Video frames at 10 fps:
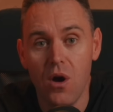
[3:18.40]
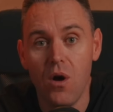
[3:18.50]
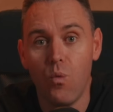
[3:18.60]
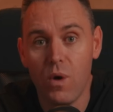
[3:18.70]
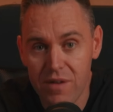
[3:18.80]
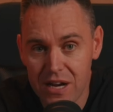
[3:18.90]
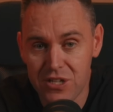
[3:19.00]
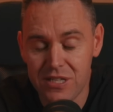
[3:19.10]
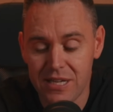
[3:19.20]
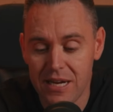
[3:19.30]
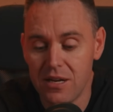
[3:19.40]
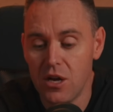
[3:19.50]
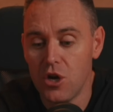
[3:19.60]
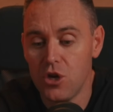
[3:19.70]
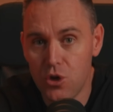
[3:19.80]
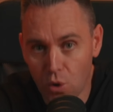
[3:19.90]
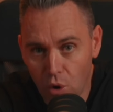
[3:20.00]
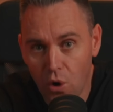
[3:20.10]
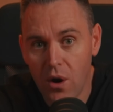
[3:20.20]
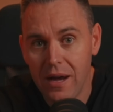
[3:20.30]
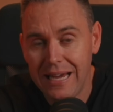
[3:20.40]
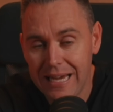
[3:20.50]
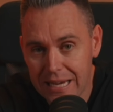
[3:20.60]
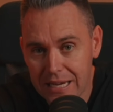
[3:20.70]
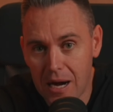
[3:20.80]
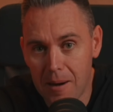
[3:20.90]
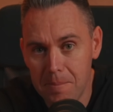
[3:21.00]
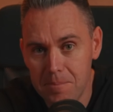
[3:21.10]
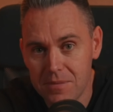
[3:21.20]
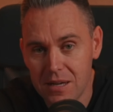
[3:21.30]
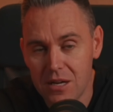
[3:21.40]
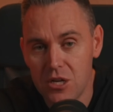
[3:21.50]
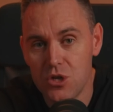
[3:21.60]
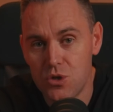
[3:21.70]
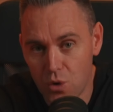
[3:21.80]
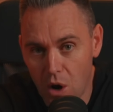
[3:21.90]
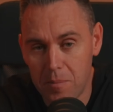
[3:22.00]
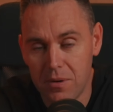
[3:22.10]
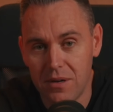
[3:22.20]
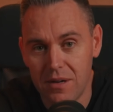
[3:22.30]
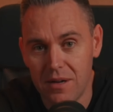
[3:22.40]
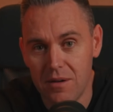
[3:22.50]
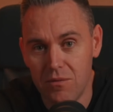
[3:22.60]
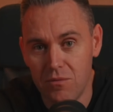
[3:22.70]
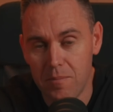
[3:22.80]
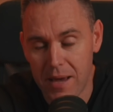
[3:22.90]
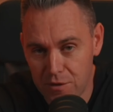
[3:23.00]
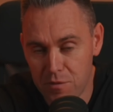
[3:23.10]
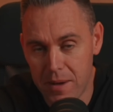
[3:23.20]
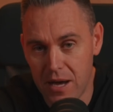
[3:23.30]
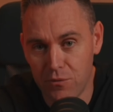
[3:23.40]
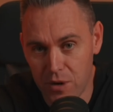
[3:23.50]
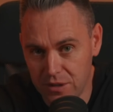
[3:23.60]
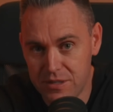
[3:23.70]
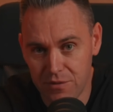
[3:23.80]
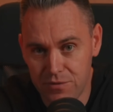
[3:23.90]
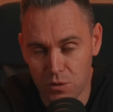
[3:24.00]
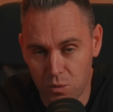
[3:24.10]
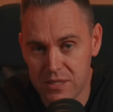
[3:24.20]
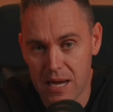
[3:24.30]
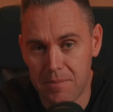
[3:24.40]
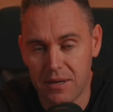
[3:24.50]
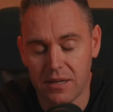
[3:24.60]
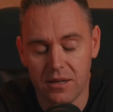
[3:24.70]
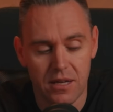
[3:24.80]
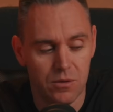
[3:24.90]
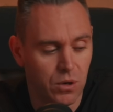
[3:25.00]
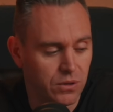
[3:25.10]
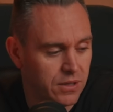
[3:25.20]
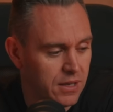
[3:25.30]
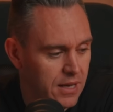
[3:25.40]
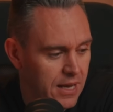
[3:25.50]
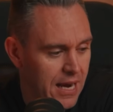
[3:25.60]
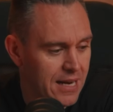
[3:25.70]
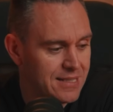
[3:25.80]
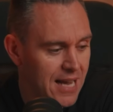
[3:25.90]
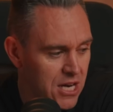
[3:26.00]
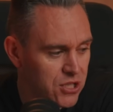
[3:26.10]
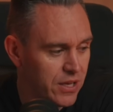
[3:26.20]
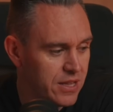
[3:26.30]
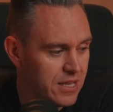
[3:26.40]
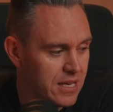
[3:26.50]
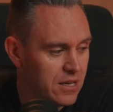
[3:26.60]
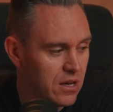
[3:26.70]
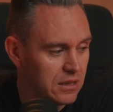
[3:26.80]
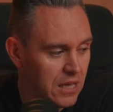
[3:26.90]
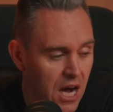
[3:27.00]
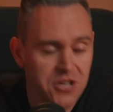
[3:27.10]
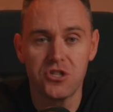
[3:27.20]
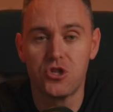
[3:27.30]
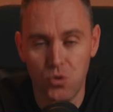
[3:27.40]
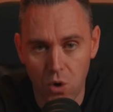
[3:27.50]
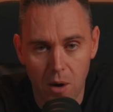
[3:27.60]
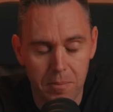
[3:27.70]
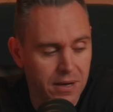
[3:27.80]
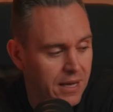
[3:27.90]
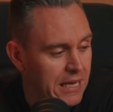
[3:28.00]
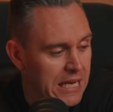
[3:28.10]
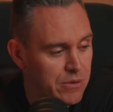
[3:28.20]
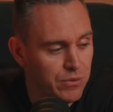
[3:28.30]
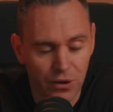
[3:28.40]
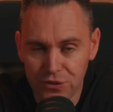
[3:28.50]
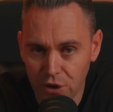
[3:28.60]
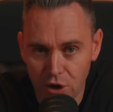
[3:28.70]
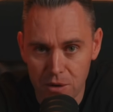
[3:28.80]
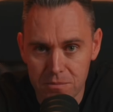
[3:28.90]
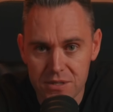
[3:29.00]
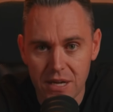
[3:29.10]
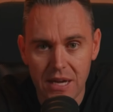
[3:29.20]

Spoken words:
we've actually seen your income drop pound for pound relative to what's happening in the world. And it's actually the largest drop in real terms